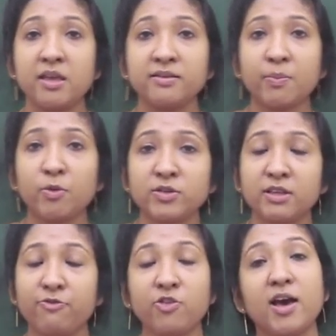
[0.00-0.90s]

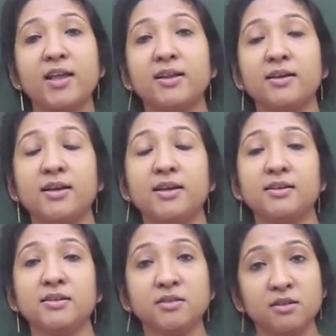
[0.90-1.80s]
Suppose if you
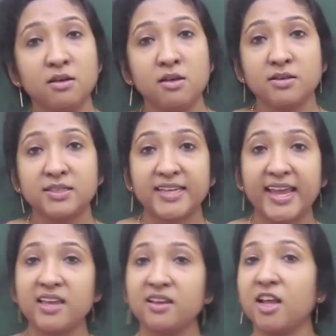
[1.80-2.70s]
are
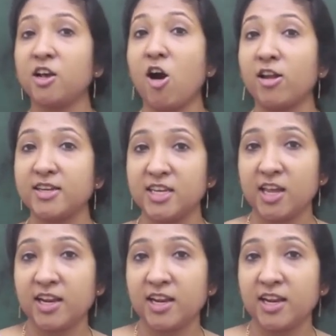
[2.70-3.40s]
staying in a colony,